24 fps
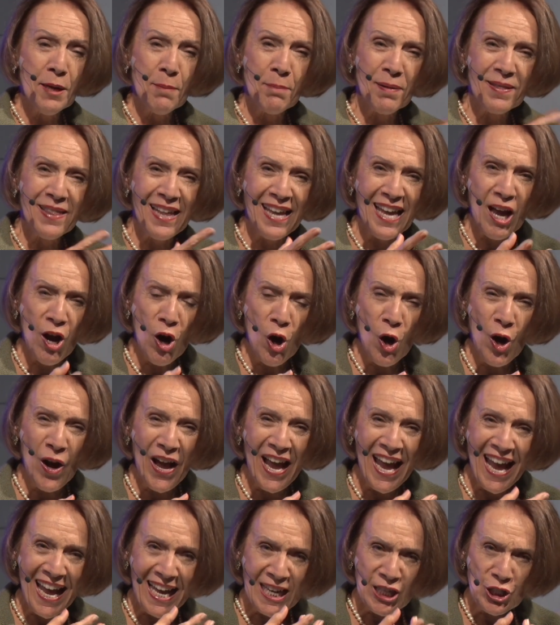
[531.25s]
but they are
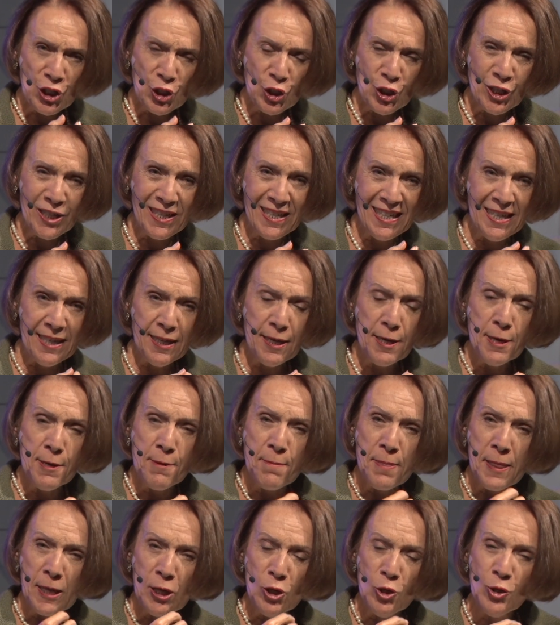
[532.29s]
actually
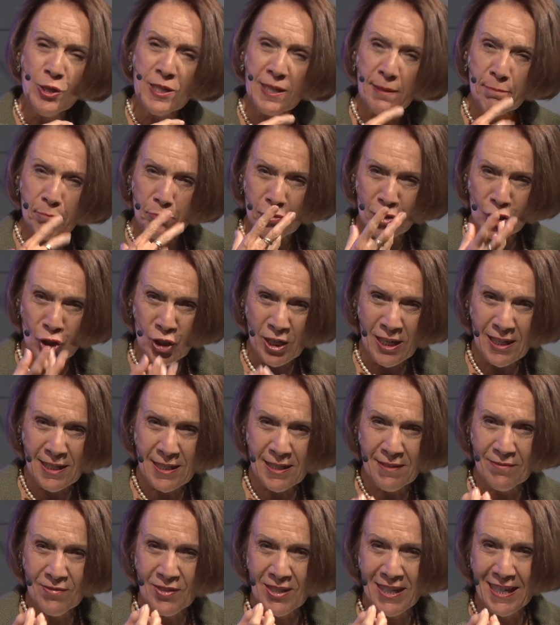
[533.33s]
using
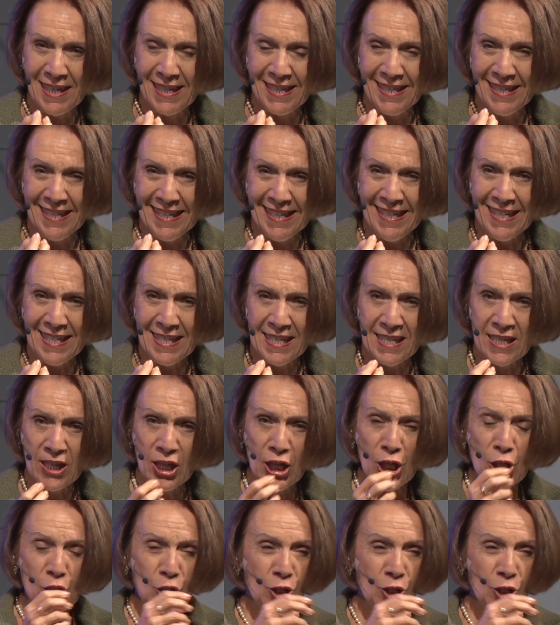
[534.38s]
projective techniques